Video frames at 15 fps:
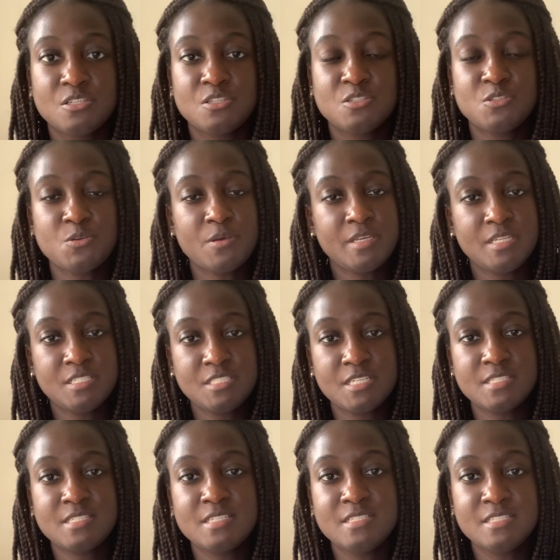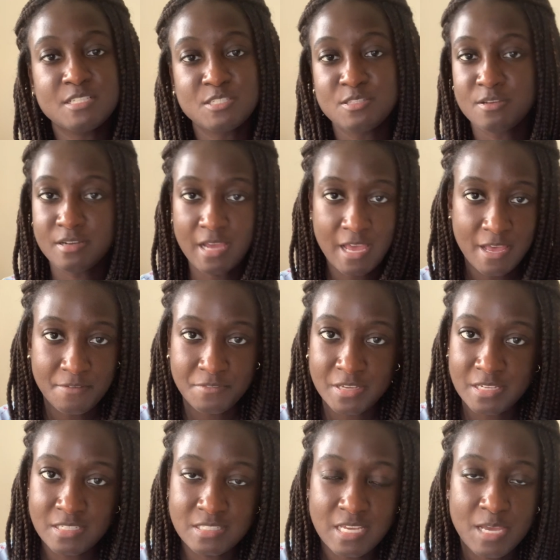So NHSC does not have
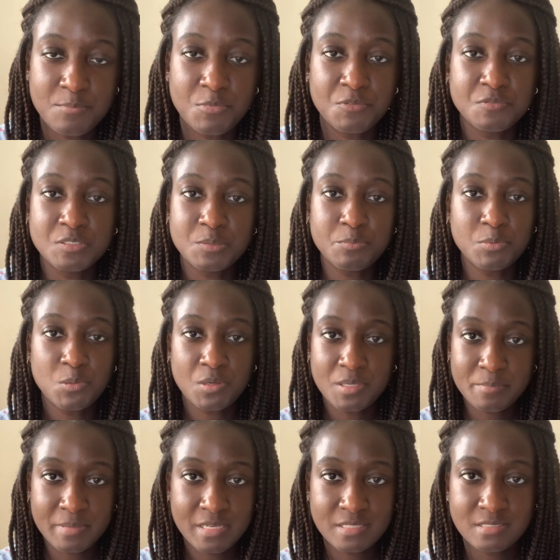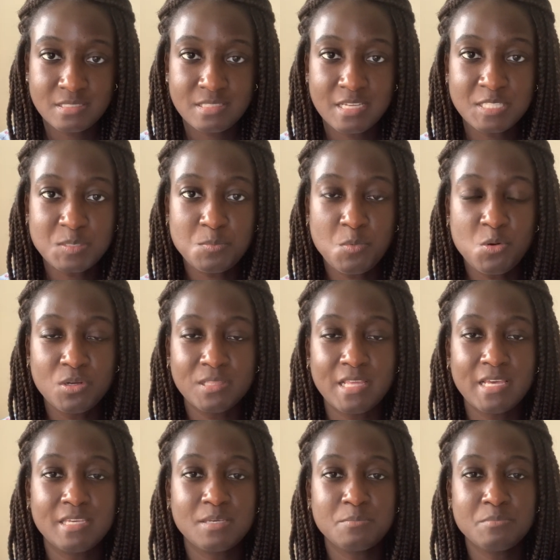any type of deployment. That's more
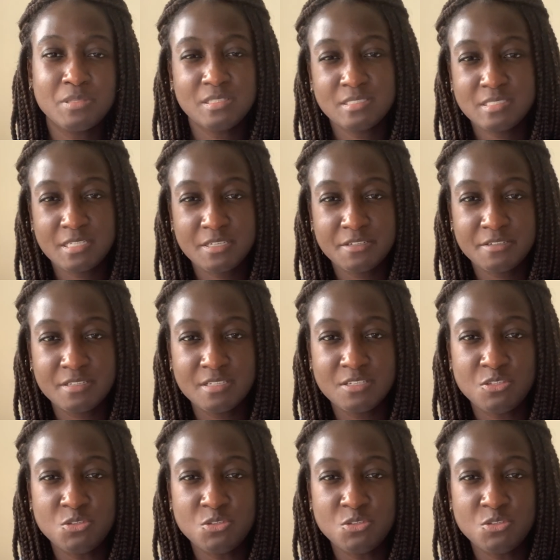like military.